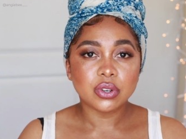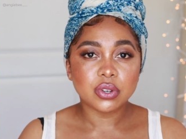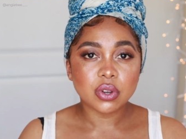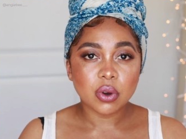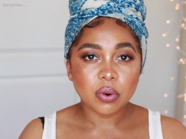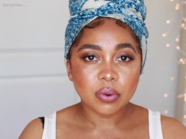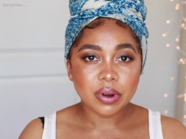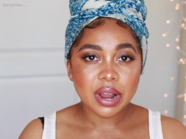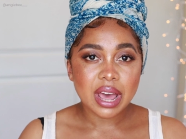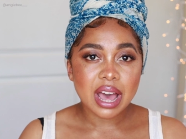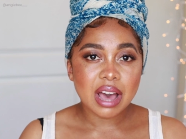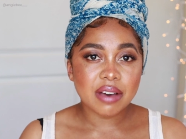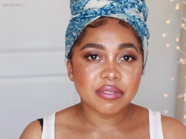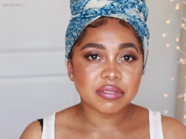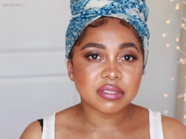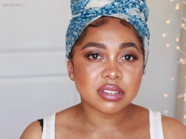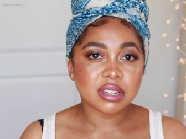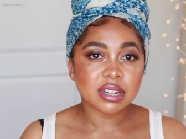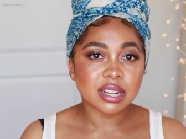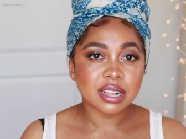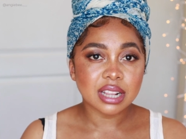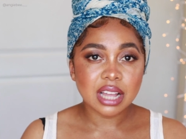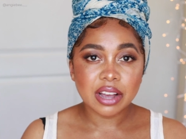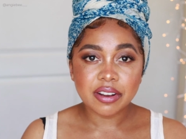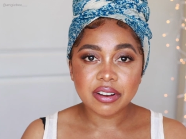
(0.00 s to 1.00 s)
You don't have
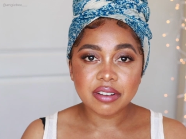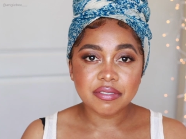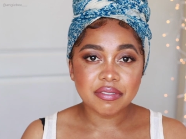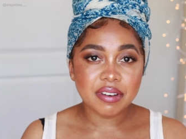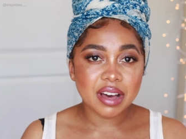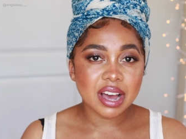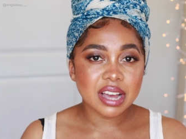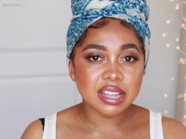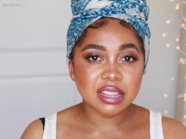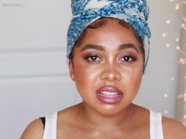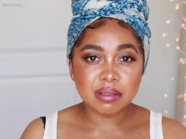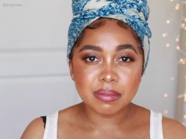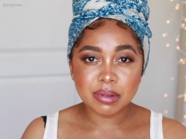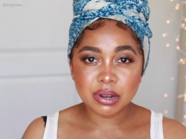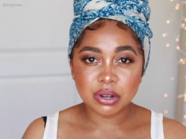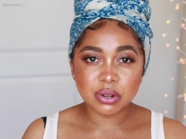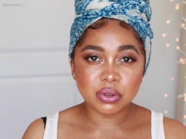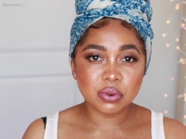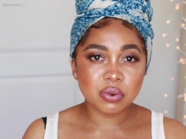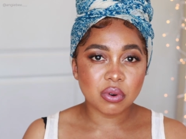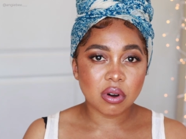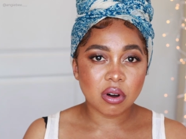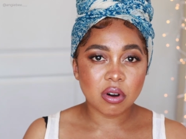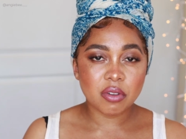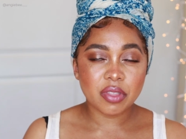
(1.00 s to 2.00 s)
to clarify them and
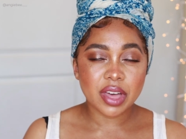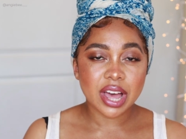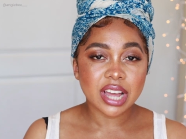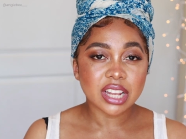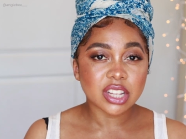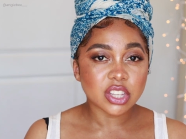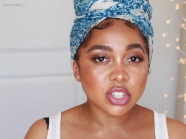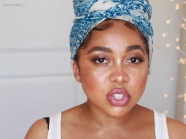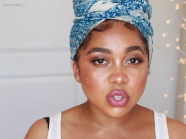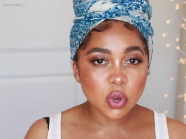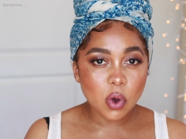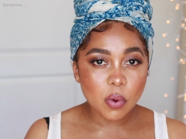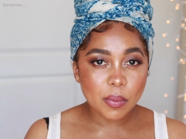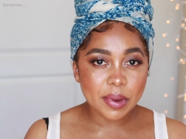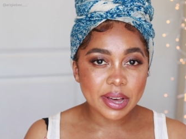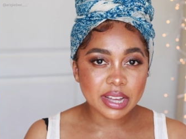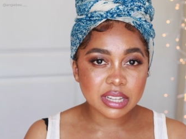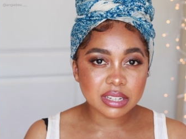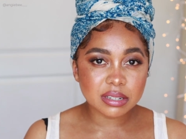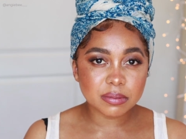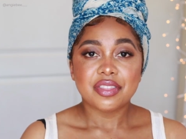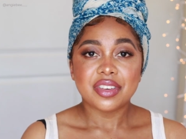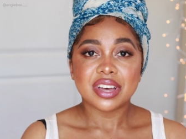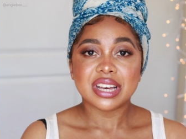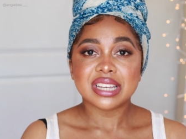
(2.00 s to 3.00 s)
do all that so
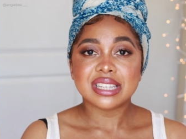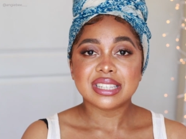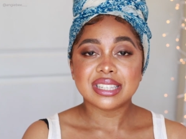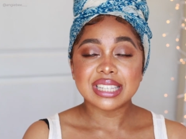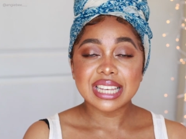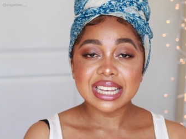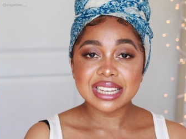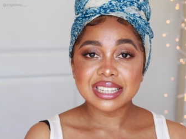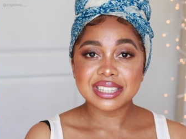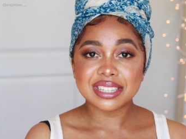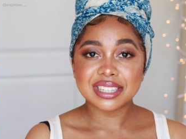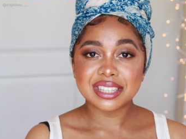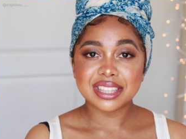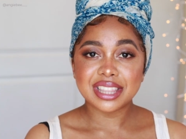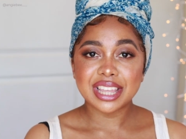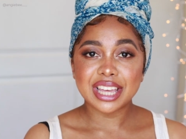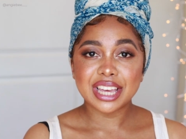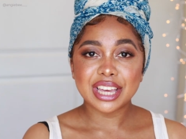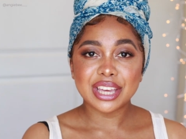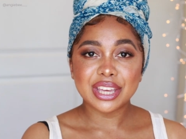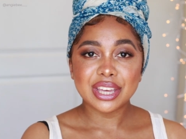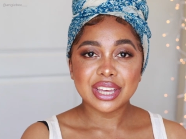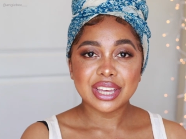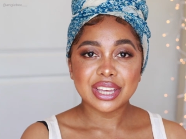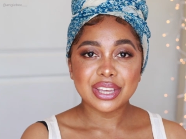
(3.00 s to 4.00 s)
much. The sixth
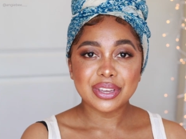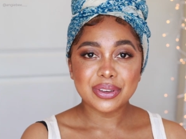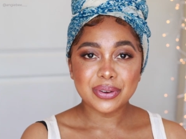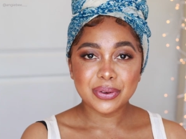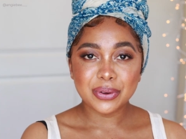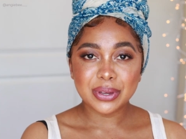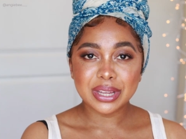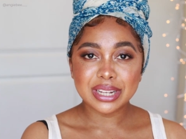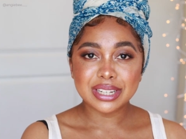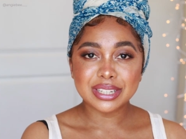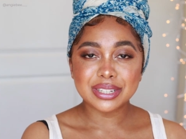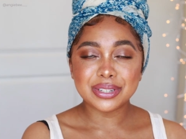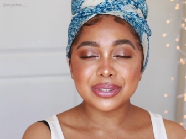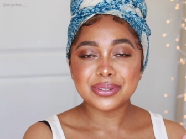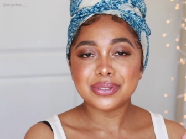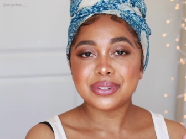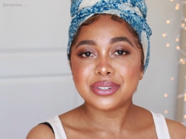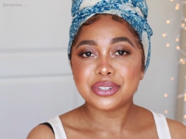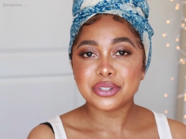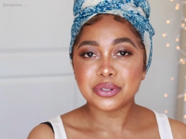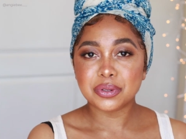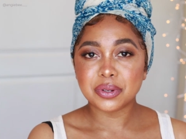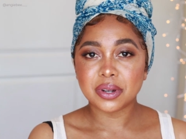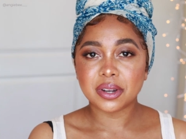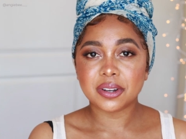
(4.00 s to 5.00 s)
thing you can do
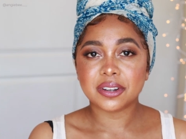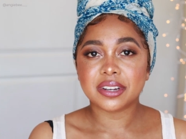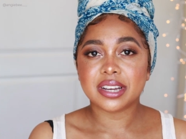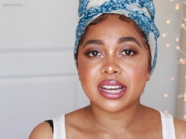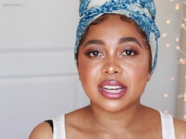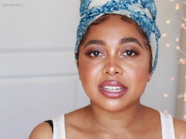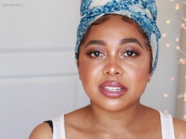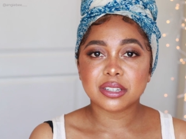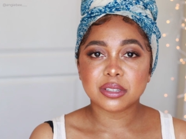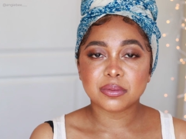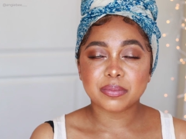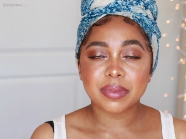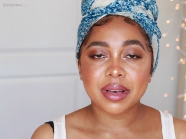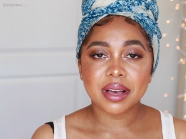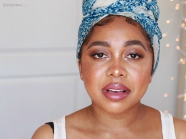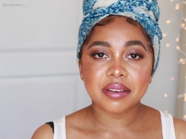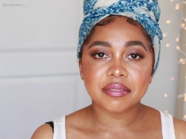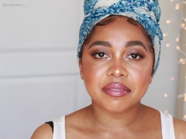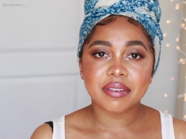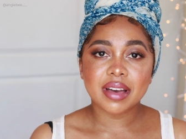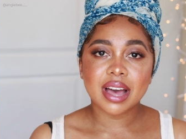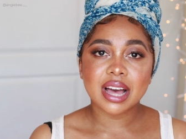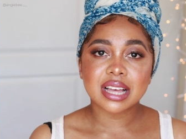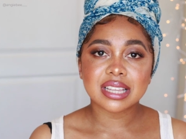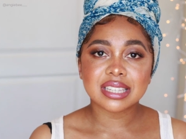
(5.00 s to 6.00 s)
to grow your edges
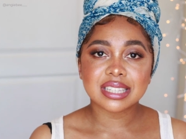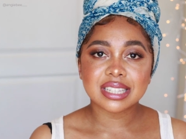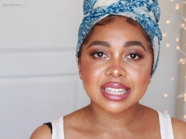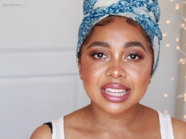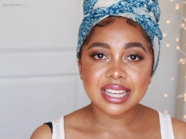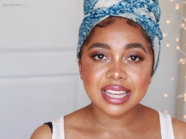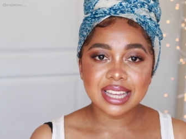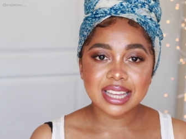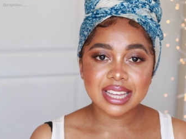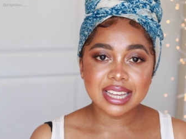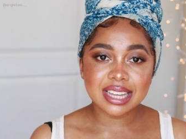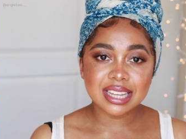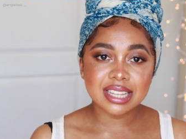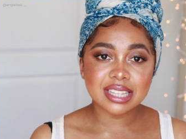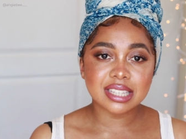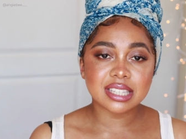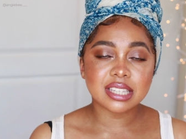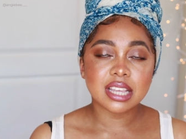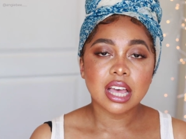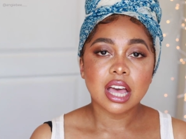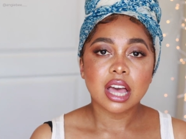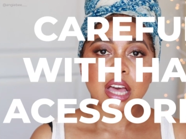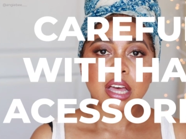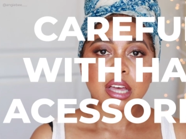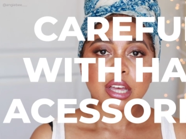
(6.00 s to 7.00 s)
back fast
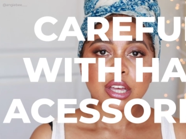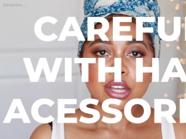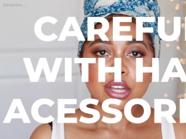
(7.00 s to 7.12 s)
is